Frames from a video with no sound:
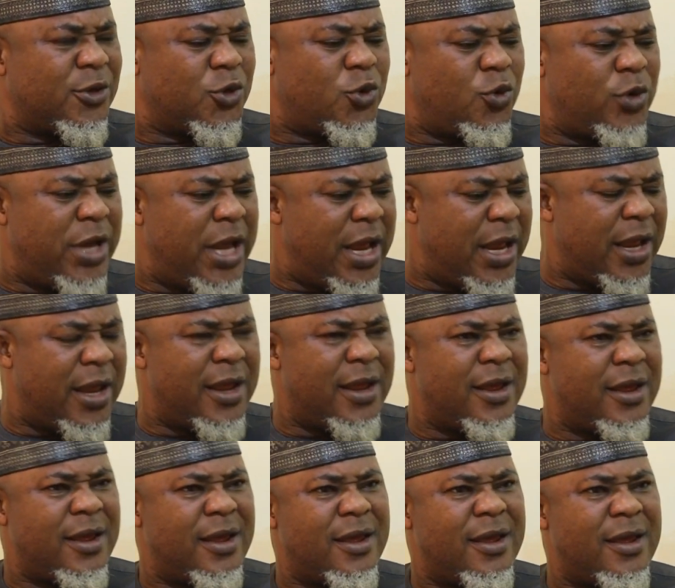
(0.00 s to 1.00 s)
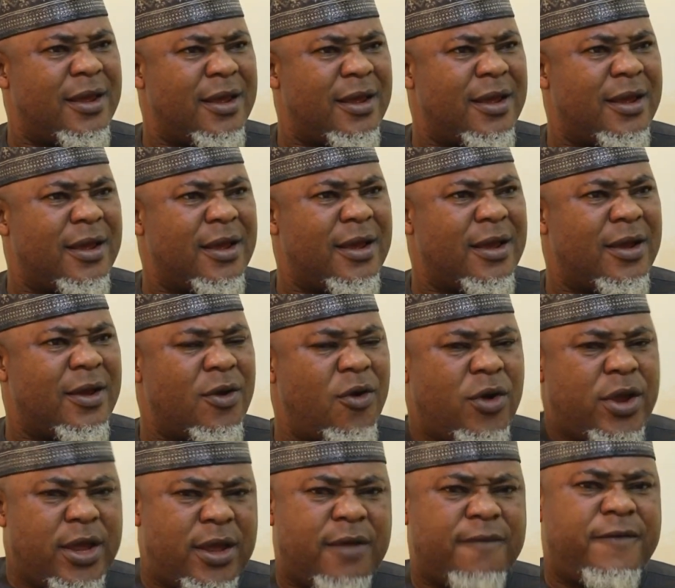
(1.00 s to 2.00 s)
Today,
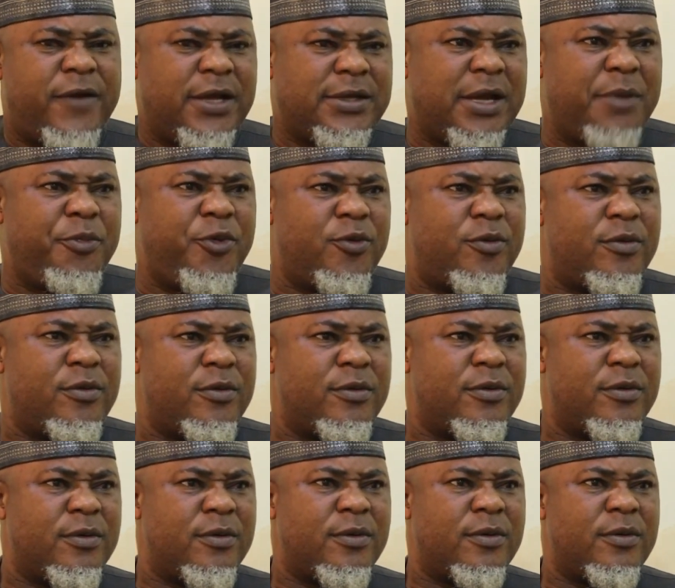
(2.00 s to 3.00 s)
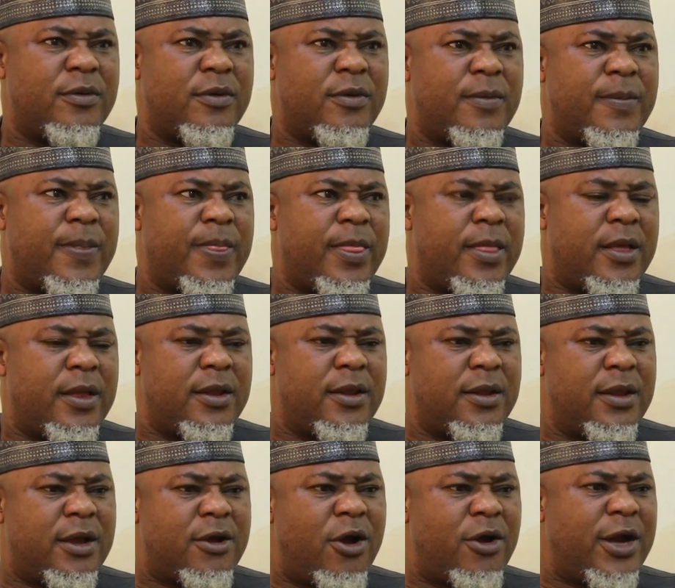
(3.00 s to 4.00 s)
okay, for example,
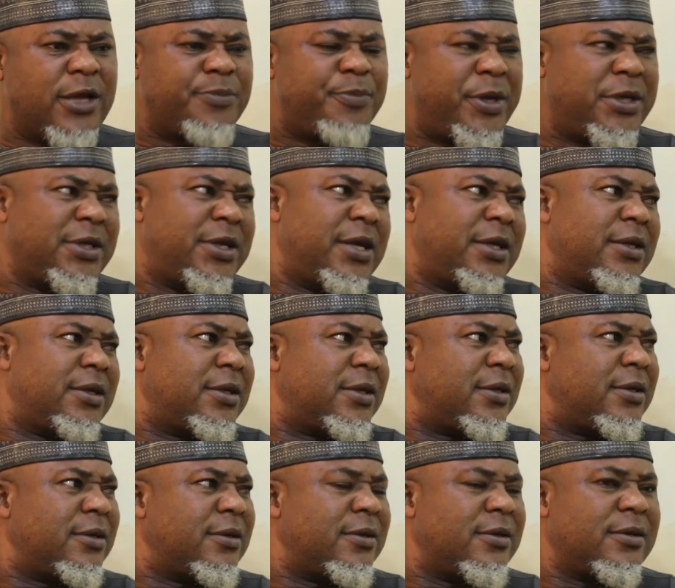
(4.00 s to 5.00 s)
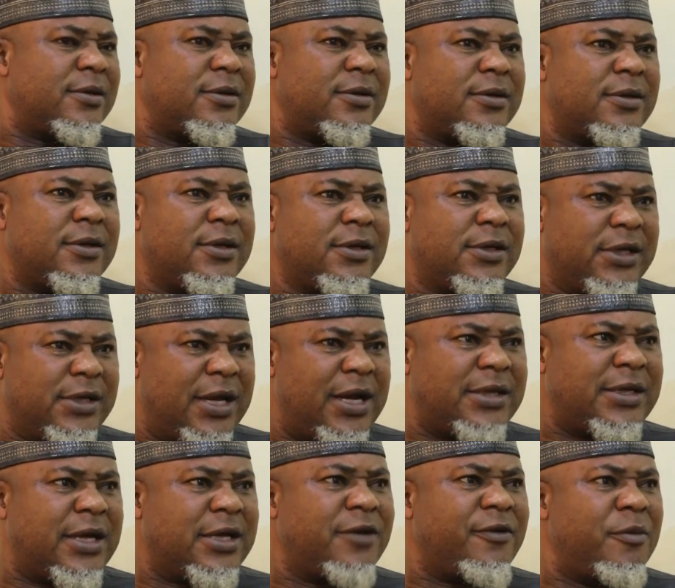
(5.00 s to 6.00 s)
the Congress president is a
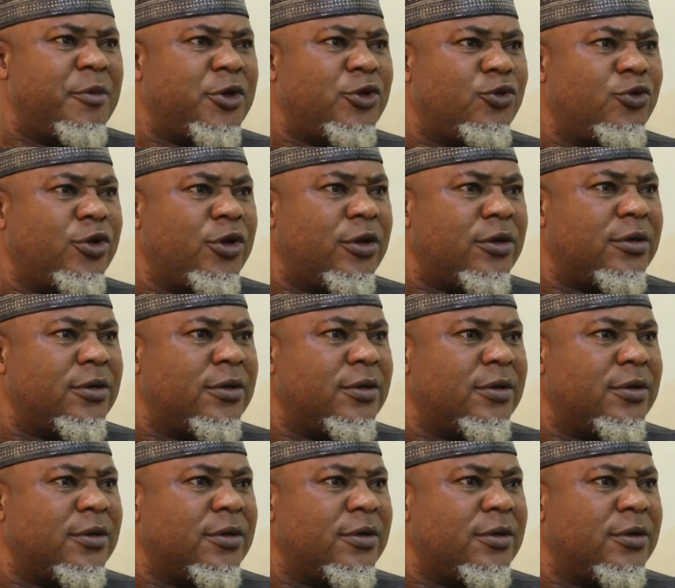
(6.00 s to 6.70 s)
general secretary from his union.